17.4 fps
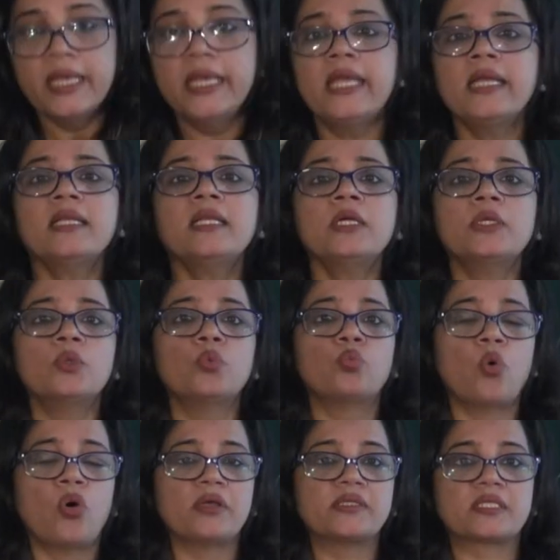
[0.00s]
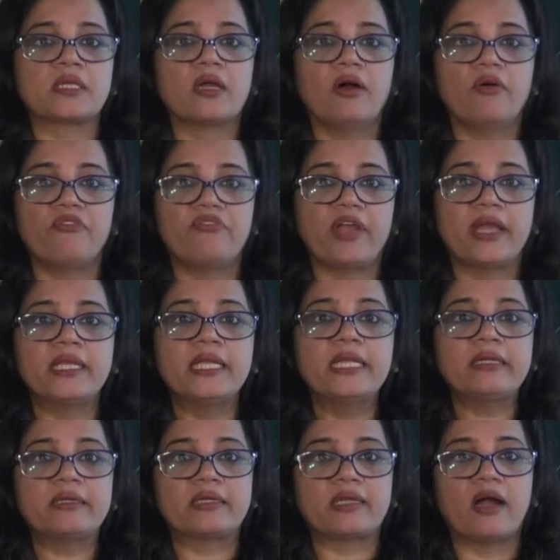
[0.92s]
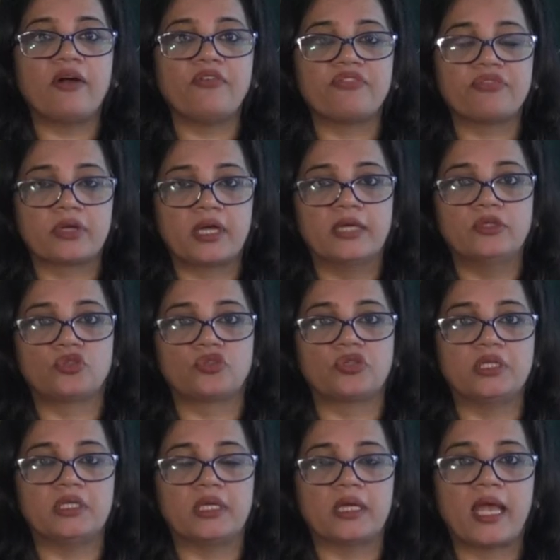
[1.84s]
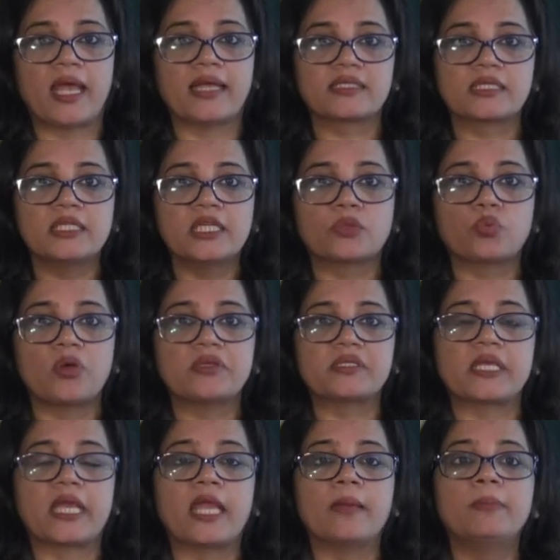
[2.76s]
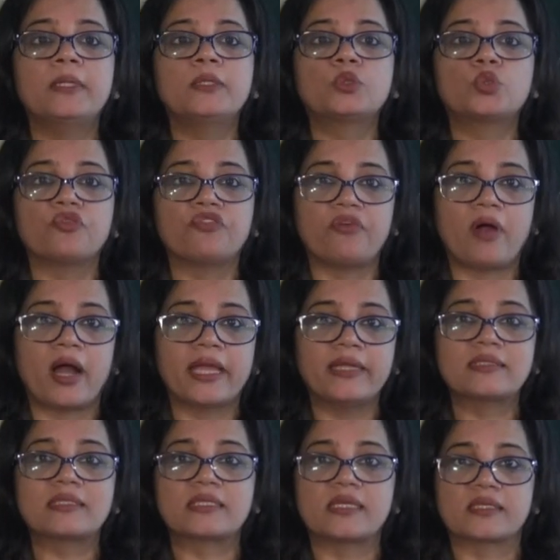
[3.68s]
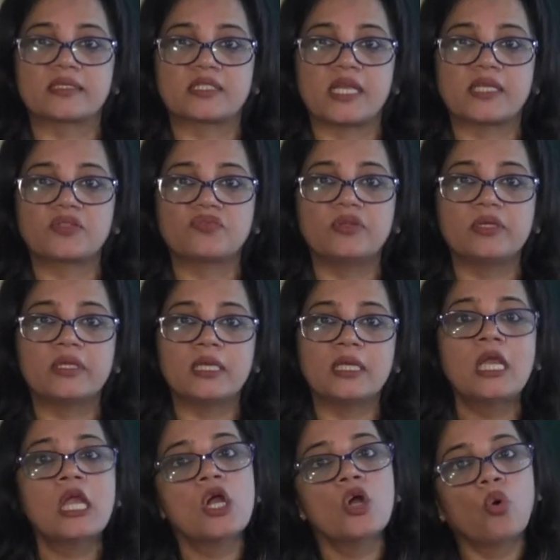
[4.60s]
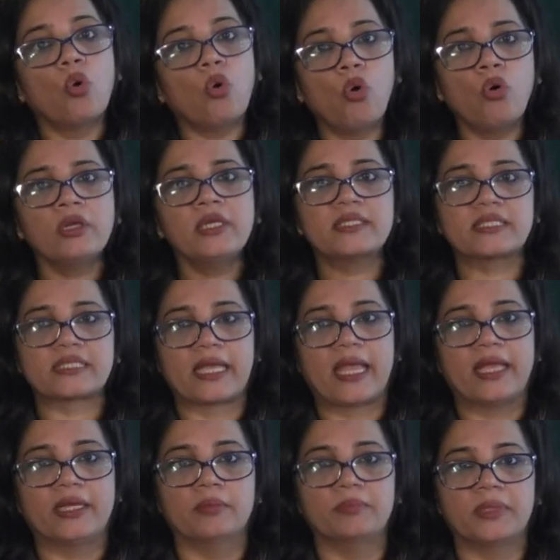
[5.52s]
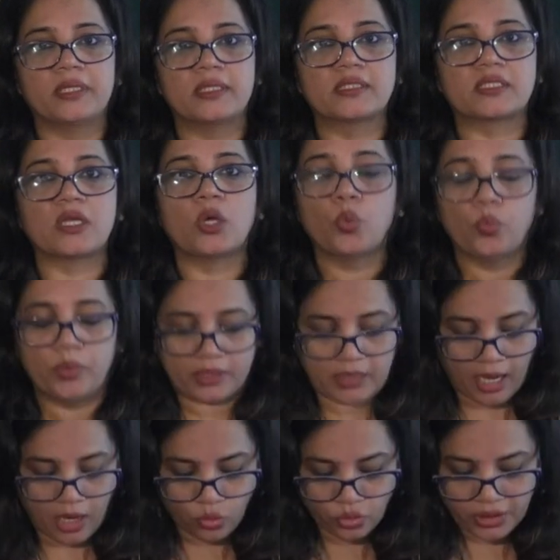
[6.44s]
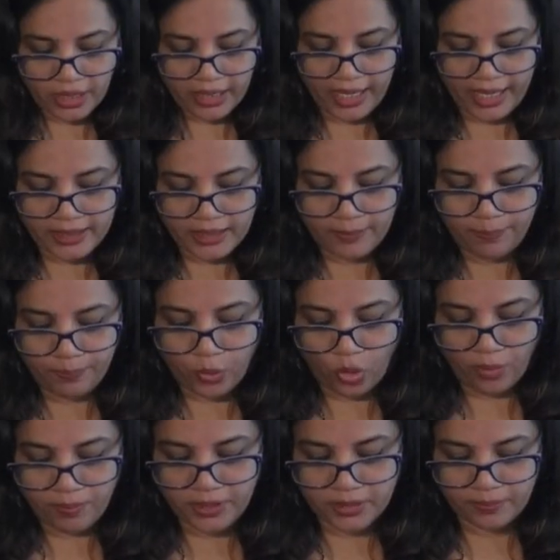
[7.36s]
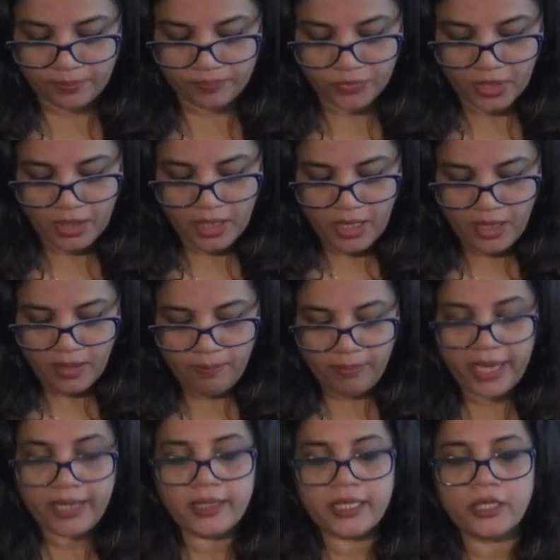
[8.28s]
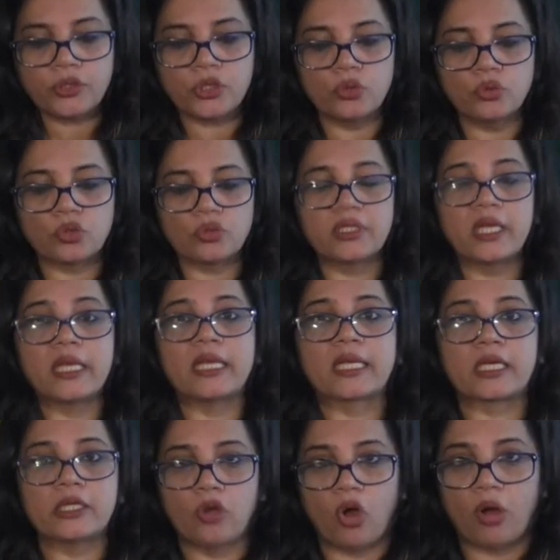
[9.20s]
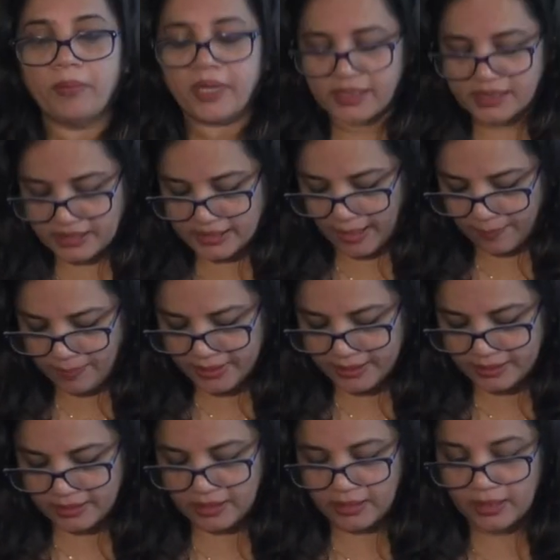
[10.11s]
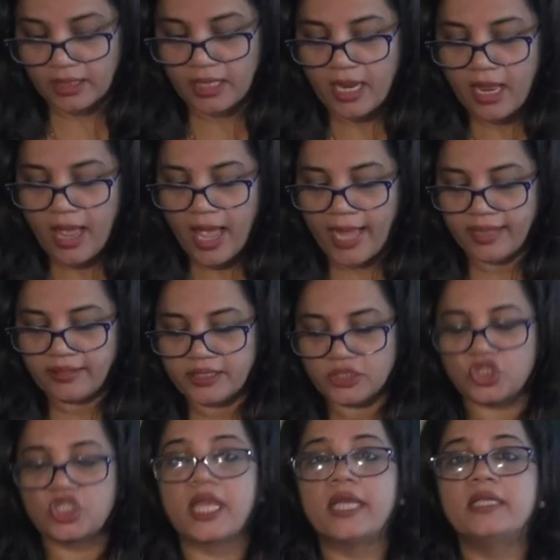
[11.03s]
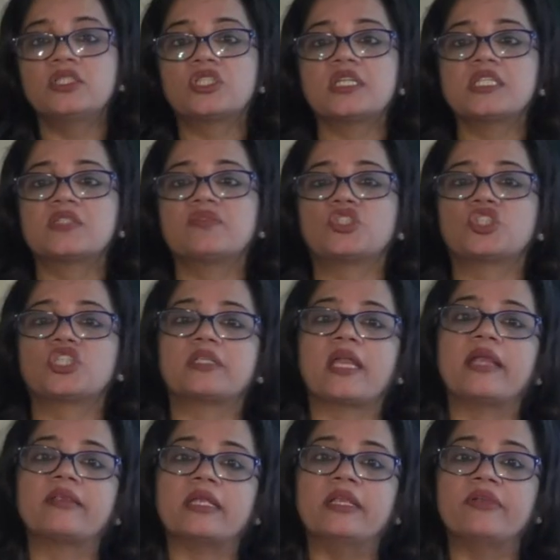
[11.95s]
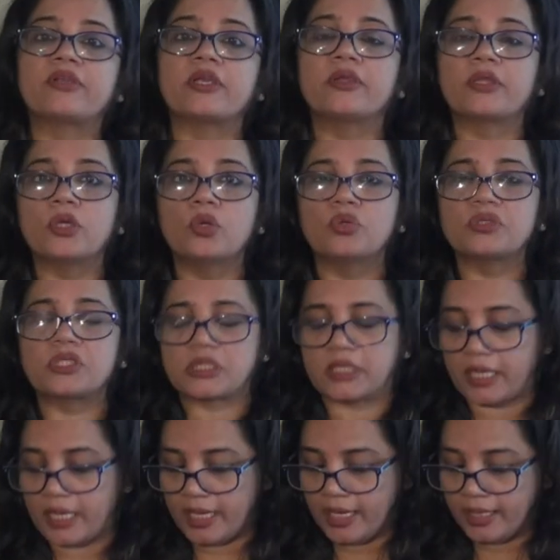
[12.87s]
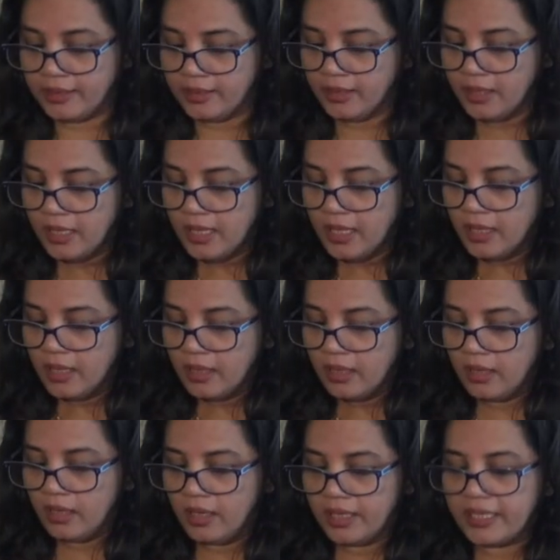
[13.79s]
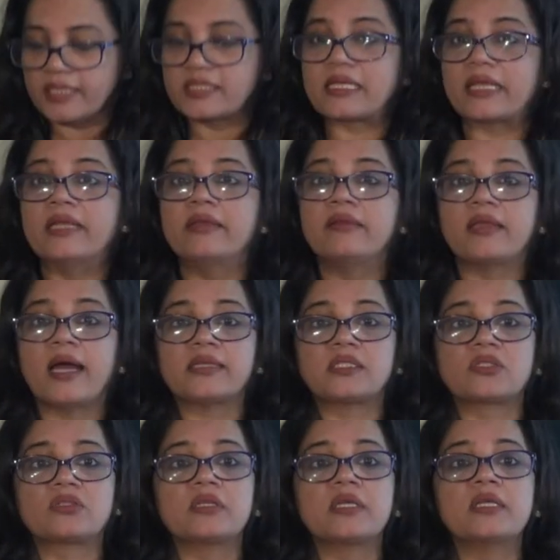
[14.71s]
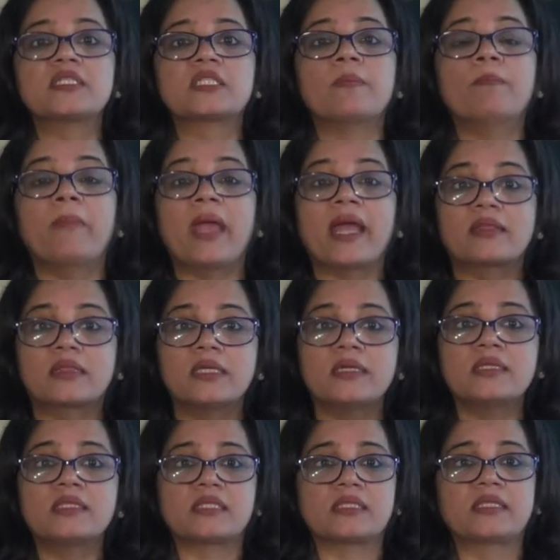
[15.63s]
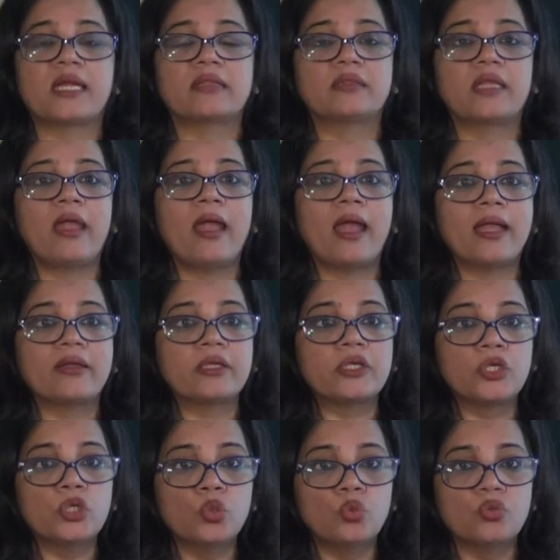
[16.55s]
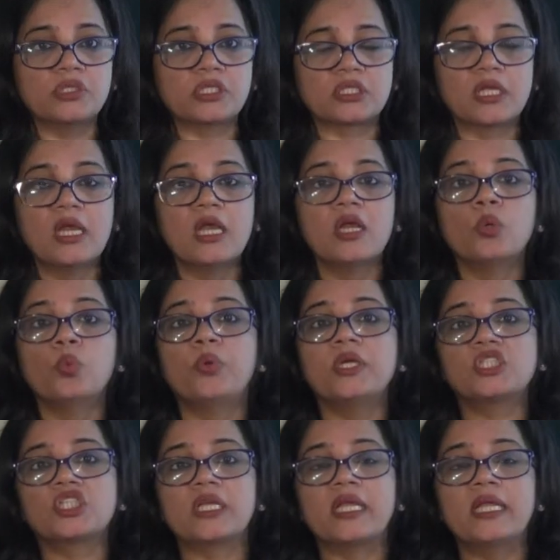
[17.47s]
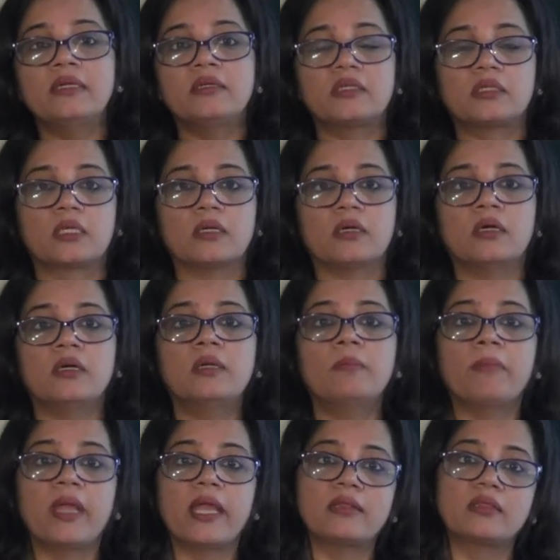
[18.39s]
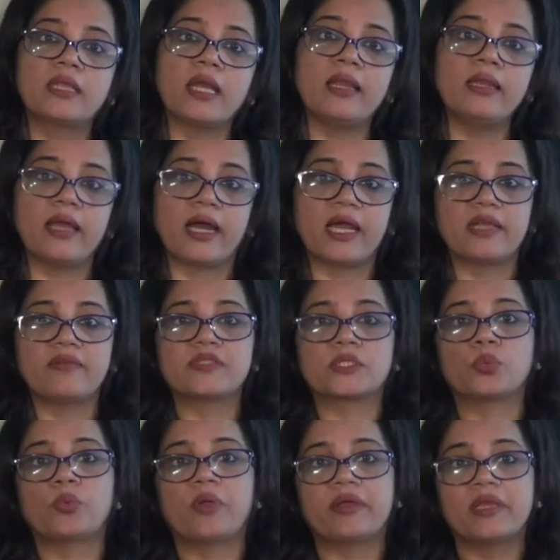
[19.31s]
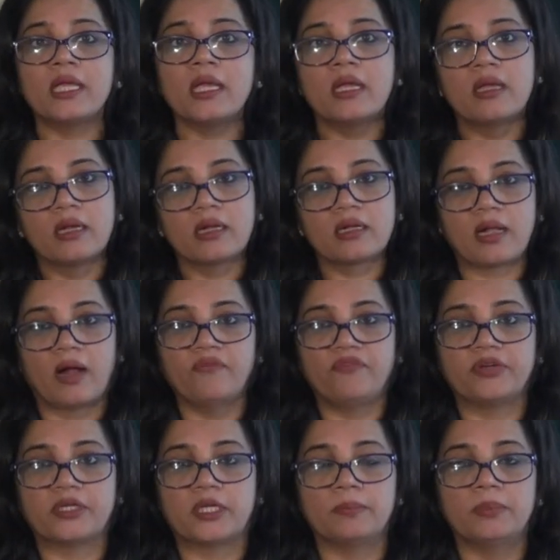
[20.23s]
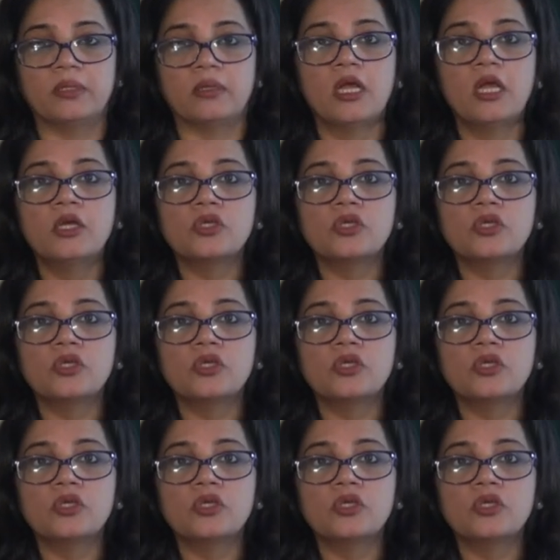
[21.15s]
England was a very tough country, as in it was able to fight successfully all its enemies without any problem, mainly due to the economic stability and the changes which it had introduced in its industries, methods that they had used, which in turn made their lives very comfortable.